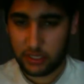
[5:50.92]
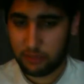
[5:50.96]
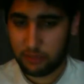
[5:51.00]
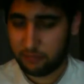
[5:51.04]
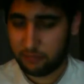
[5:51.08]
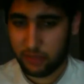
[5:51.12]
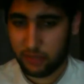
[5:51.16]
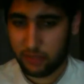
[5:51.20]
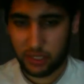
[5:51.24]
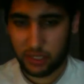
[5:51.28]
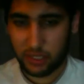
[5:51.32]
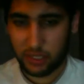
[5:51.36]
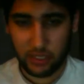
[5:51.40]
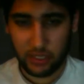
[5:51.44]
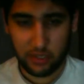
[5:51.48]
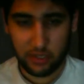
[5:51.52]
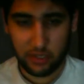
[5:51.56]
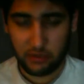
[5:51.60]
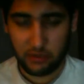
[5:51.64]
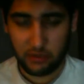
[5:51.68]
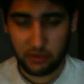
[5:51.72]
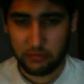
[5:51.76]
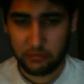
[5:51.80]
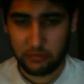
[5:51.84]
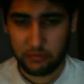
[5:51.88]
Thinking
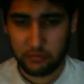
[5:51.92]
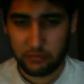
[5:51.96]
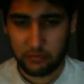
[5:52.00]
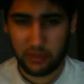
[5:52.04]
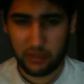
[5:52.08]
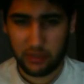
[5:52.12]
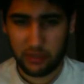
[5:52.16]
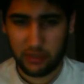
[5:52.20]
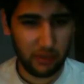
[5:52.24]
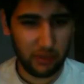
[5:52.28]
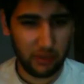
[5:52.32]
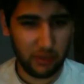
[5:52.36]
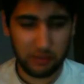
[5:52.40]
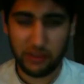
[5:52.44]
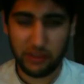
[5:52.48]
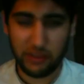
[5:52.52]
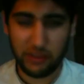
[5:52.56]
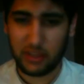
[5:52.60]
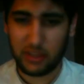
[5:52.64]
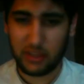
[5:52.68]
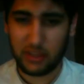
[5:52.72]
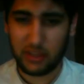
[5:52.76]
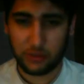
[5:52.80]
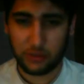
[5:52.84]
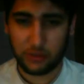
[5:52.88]
of maybe I
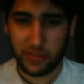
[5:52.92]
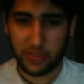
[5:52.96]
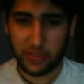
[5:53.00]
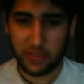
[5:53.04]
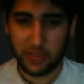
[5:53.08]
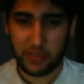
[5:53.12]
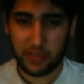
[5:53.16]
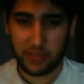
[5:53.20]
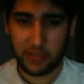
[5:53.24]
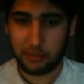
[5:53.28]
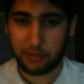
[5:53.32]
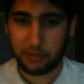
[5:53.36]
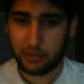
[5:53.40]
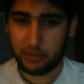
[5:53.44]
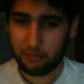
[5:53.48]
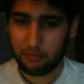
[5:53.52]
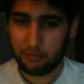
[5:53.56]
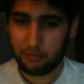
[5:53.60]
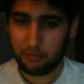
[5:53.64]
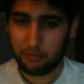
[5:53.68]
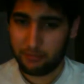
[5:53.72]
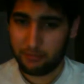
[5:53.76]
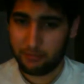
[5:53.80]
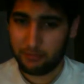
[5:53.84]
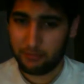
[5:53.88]
didn't put that, but
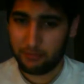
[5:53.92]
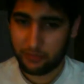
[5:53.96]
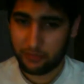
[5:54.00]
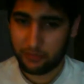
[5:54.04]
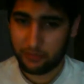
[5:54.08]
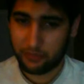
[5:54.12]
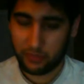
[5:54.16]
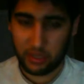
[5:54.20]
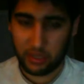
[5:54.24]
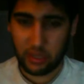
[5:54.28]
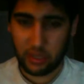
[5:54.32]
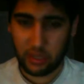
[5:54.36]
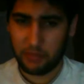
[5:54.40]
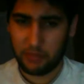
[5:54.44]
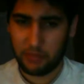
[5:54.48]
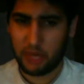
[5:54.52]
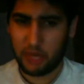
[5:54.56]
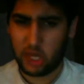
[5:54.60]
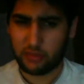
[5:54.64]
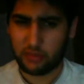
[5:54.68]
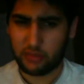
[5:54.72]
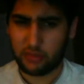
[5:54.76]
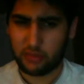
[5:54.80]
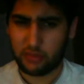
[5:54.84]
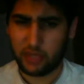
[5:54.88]

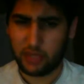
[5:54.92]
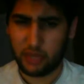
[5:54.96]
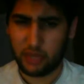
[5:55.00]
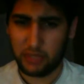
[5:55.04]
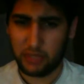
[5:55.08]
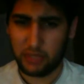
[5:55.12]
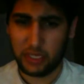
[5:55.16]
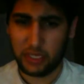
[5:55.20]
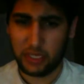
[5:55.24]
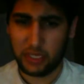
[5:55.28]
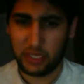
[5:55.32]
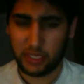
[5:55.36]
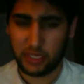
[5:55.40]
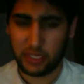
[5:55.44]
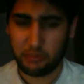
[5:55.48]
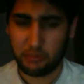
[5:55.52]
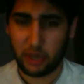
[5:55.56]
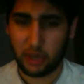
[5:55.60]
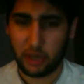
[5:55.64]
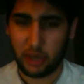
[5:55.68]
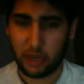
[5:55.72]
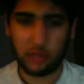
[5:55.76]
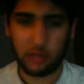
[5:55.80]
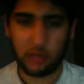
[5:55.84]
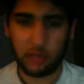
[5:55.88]
about how many
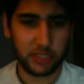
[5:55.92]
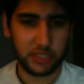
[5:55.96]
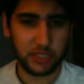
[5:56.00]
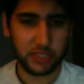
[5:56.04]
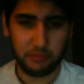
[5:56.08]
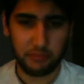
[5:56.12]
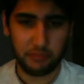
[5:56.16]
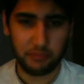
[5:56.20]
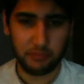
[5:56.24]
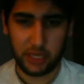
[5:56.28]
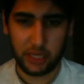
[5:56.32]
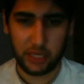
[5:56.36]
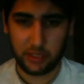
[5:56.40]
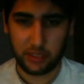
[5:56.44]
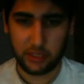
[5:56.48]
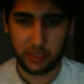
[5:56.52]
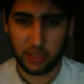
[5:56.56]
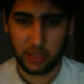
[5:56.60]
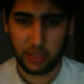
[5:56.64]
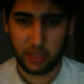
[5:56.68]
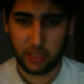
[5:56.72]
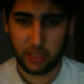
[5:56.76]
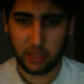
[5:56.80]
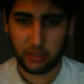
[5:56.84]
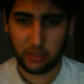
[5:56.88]
volumes I might
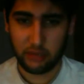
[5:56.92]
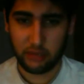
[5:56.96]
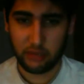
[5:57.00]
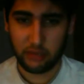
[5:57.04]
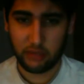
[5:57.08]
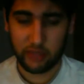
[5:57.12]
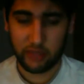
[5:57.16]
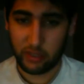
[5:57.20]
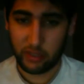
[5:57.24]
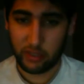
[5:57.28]
think of.